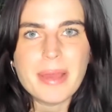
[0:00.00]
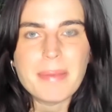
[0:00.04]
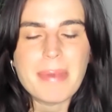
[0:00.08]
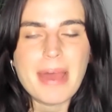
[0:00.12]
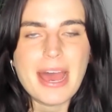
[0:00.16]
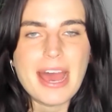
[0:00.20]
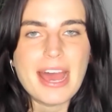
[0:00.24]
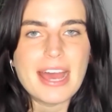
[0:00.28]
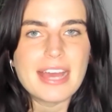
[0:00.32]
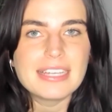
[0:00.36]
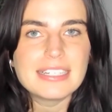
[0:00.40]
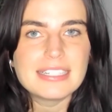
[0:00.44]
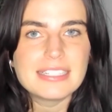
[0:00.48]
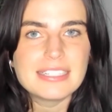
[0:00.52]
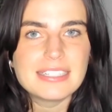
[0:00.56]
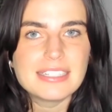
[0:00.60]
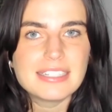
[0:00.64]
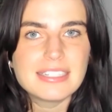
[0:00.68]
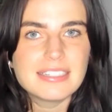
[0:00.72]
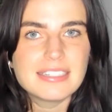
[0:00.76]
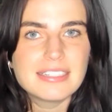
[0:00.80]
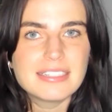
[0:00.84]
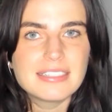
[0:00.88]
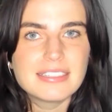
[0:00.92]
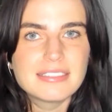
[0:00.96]

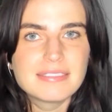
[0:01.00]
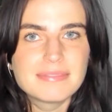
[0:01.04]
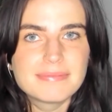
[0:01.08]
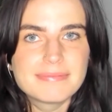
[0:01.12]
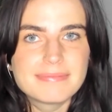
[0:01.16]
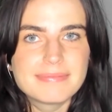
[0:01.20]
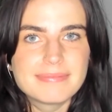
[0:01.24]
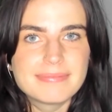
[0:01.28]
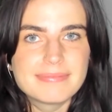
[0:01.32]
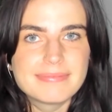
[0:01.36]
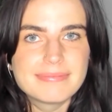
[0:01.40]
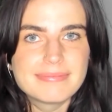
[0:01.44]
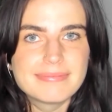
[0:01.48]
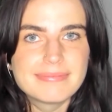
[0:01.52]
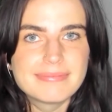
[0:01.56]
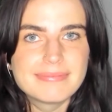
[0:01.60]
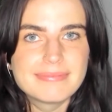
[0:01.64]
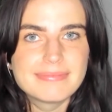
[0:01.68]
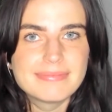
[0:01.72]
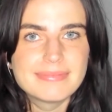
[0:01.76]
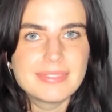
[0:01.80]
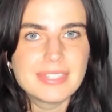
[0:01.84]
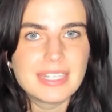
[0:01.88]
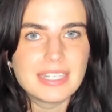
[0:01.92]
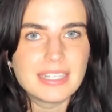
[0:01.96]
past
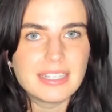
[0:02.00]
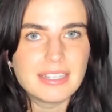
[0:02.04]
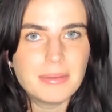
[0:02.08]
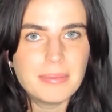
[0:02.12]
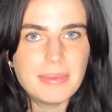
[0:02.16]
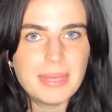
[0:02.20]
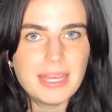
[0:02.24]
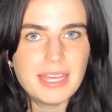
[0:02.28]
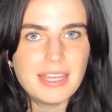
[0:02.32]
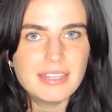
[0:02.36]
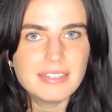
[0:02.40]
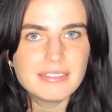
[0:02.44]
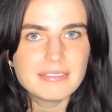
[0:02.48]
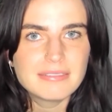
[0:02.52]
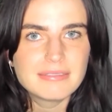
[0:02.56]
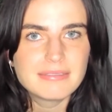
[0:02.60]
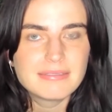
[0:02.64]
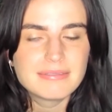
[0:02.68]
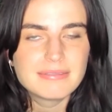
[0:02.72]
a little bit?